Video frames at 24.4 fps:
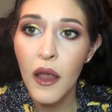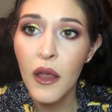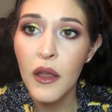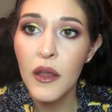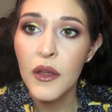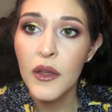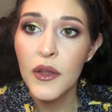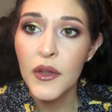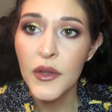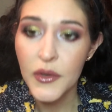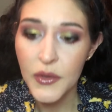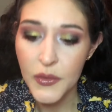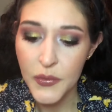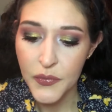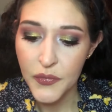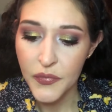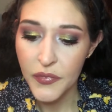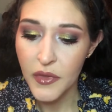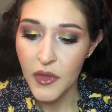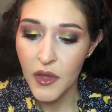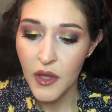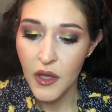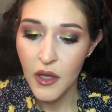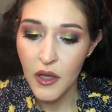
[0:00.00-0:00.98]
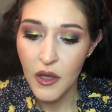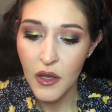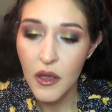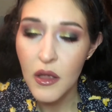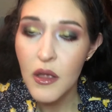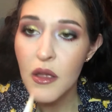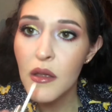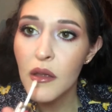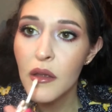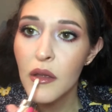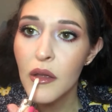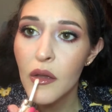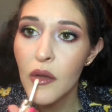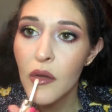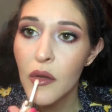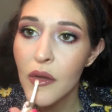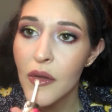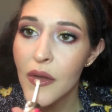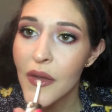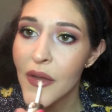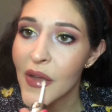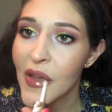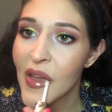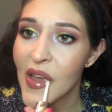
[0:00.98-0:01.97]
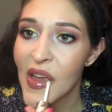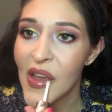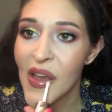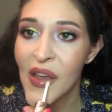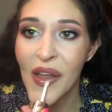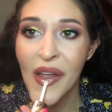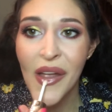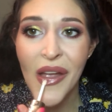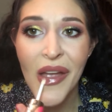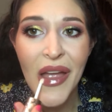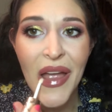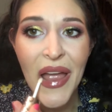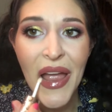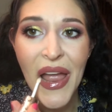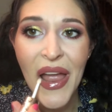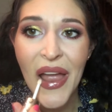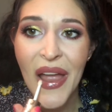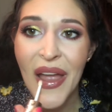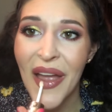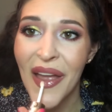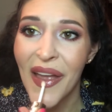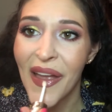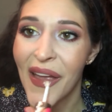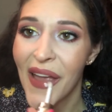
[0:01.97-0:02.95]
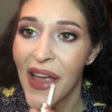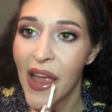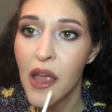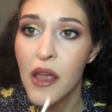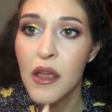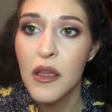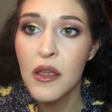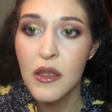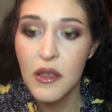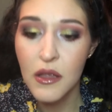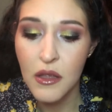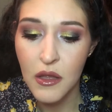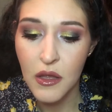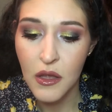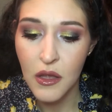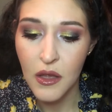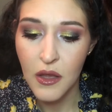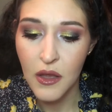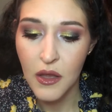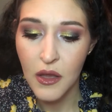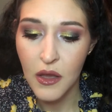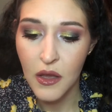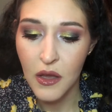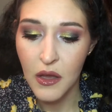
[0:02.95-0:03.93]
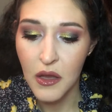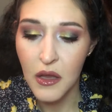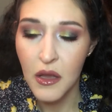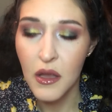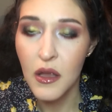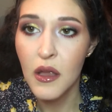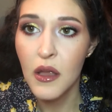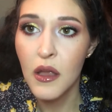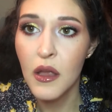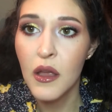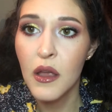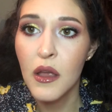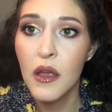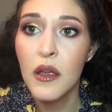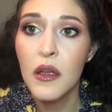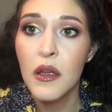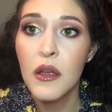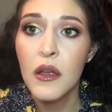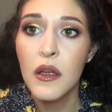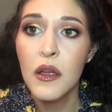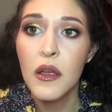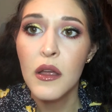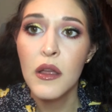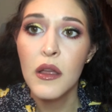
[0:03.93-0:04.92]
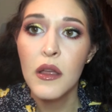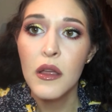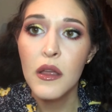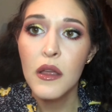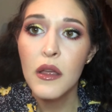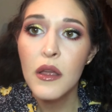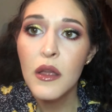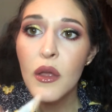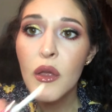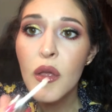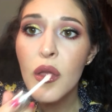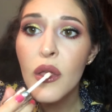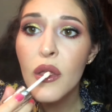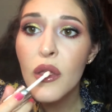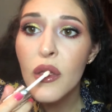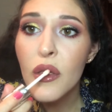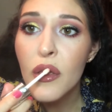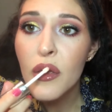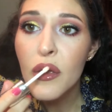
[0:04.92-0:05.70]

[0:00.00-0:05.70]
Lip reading: No one is speaking in this clip.